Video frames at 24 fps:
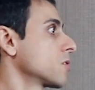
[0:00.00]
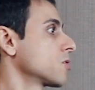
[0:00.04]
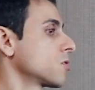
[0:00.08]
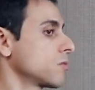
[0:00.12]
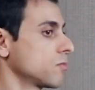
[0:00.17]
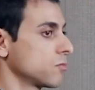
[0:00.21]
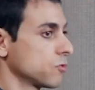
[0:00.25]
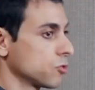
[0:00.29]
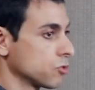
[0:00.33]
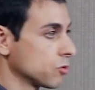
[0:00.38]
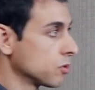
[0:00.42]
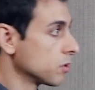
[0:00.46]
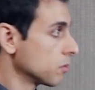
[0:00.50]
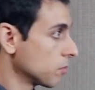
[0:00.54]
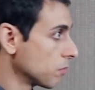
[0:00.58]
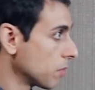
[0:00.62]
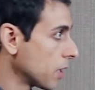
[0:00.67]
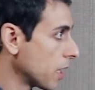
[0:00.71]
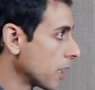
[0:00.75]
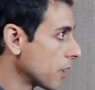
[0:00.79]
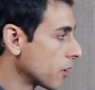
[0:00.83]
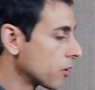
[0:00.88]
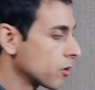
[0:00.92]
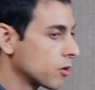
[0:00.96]
is doing
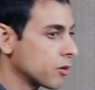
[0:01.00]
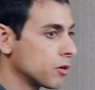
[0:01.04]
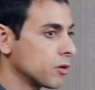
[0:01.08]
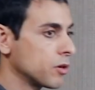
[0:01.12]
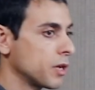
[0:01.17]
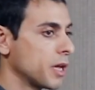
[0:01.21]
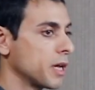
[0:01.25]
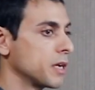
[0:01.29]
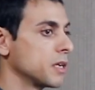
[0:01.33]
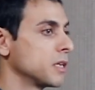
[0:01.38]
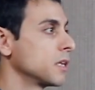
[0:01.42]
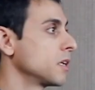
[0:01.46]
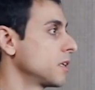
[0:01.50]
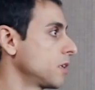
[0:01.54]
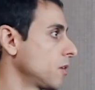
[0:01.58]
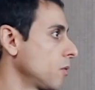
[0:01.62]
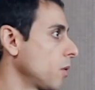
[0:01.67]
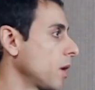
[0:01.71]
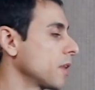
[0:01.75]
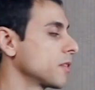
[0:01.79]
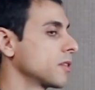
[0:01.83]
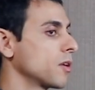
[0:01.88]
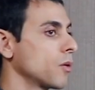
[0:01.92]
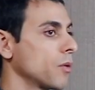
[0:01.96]
better, heading in the
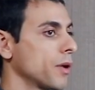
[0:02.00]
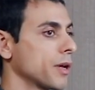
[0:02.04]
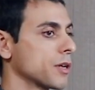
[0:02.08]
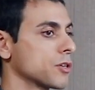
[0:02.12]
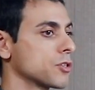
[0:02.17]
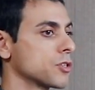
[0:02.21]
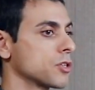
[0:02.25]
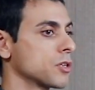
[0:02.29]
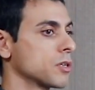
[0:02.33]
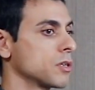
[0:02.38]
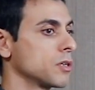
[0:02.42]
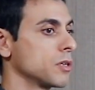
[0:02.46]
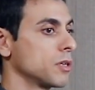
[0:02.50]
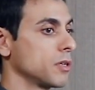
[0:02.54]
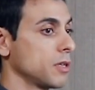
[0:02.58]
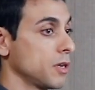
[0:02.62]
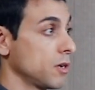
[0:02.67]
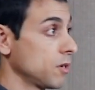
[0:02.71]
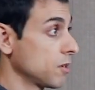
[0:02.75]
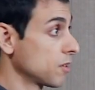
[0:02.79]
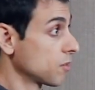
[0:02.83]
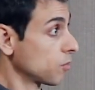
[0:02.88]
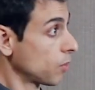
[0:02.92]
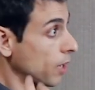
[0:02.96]
right direction, the
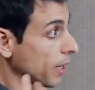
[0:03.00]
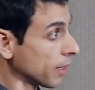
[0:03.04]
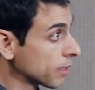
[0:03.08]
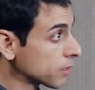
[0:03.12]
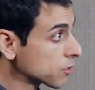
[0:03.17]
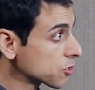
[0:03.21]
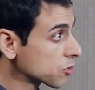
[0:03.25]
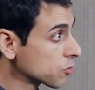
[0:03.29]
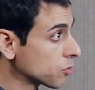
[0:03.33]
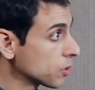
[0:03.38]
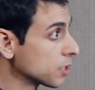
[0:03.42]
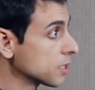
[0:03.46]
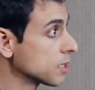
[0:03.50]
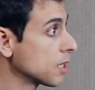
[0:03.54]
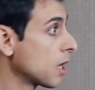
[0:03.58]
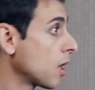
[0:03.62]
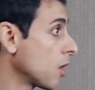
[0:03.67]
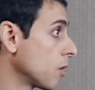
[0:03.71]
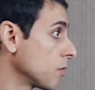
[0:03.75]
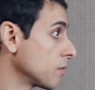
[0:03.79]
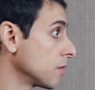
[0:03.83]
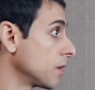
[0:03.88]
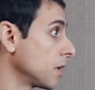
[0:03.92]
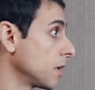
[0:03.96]
arthritis went
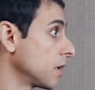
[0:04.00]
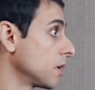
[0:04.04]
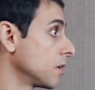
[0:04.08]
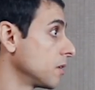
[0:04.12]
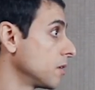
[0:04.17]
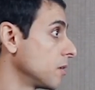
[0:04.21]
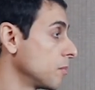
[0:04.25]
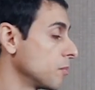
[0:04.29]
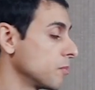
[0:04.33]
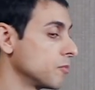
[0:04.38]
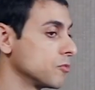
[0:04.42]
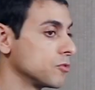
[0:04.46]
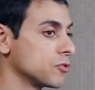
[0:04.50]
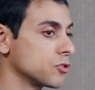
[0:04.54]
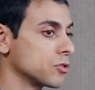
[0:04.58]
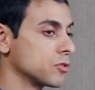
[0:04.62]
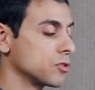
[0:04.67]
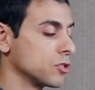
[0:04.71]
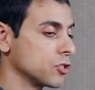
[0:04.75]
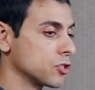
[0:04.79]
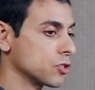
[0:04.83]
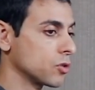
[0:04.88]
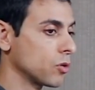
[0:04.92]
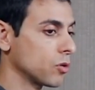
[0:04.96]
down,
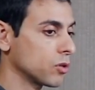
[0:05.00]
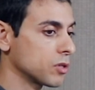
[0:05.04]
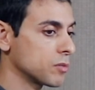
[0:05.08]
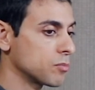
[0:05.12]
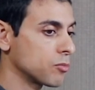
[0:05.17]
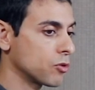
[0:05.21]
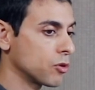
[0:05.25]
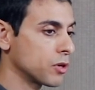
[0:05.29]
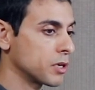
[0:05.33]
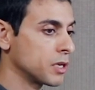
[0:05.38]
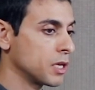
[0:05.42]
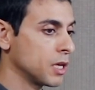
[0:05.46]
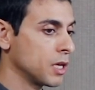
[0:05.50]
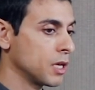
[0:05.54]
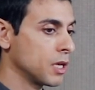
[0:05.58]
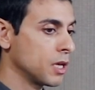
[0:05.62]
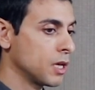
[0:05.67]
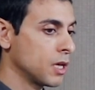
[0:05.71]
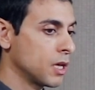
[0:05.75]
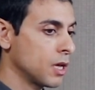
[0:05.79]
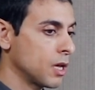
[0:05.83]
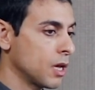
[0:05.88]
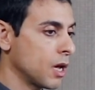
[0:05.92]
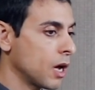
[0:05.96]
the shoulder point.
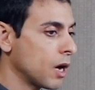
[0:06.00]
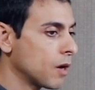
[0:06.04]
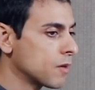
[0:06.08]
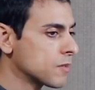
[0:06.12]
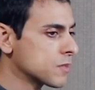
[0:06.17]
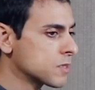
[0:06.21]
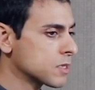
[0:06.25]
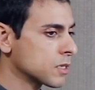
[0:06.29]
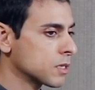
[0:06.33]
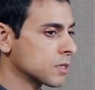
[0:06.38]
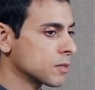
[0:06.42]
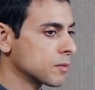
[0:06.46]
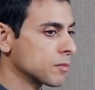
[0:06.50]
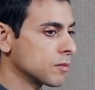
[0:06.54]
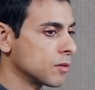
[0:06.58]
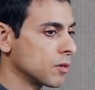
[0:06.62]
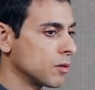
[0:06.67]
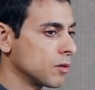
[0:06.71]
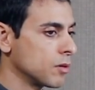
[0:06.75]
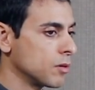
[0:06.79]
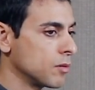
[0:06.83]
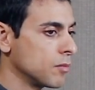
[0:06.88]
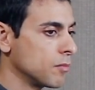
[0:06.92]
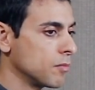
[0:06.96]
How does it
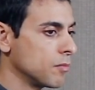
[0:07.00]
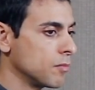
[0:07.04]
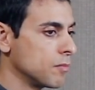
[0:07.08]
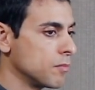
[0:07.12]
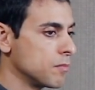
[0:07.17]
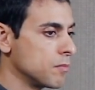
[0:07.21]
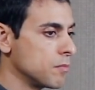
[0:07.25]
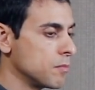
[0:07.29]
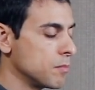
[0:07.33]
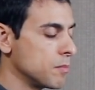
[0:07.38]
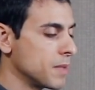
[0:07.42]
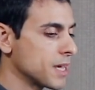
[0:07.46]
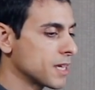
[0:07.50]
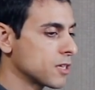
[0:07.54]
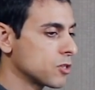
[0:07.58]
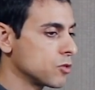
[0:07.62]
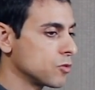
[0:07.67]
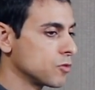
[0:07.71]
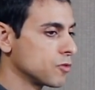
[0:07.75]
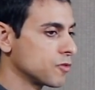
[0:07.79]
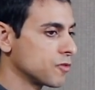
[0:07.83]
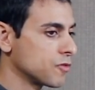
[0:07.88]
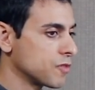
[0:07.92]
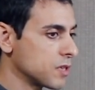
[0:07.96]
make
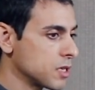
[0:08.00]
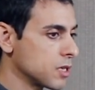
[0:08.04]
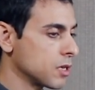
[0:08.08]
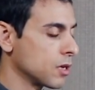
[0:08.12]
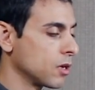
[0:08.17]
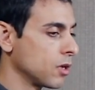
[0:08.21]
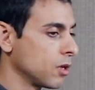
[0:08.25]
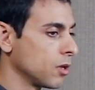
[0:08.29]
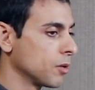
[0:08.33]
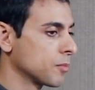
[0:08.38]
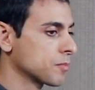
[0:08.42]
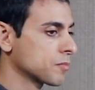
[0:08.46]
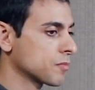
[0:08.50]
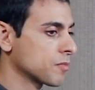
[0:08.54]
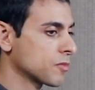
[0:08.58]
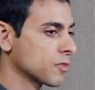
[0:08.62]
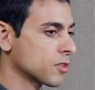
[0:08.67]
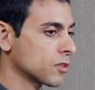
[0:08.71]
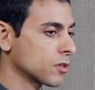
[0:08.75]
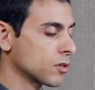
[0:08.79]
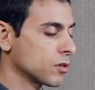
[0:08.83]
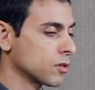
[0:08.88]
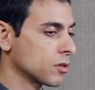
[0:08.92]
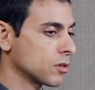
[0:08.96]
you feel
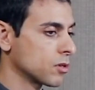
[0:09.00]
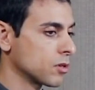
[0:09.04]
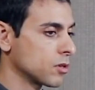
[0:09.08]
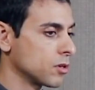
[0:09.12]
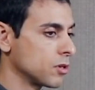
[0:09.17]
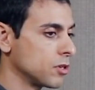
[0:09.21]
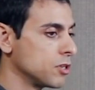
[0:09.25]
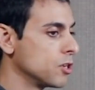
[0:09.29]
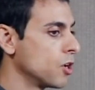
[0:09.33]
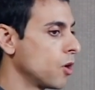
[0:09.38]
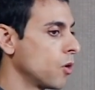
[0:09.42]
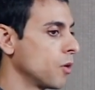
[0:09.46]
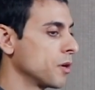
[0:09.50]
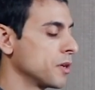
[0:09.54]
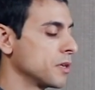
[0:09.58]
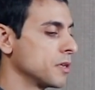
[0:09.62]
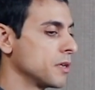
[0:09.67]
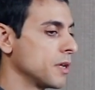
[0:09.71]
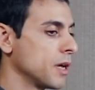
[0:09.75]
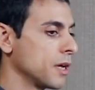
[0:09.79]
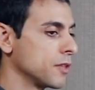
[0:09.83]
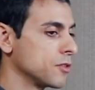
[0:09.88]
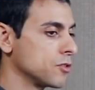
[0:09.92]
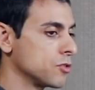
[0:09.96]

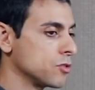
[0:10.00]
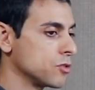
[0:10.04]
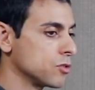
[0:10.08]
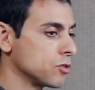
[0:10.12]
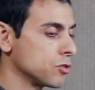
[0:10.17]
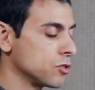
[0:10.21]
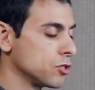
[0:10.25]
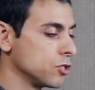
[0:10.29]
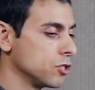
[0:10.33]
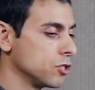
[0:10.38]
knowing that you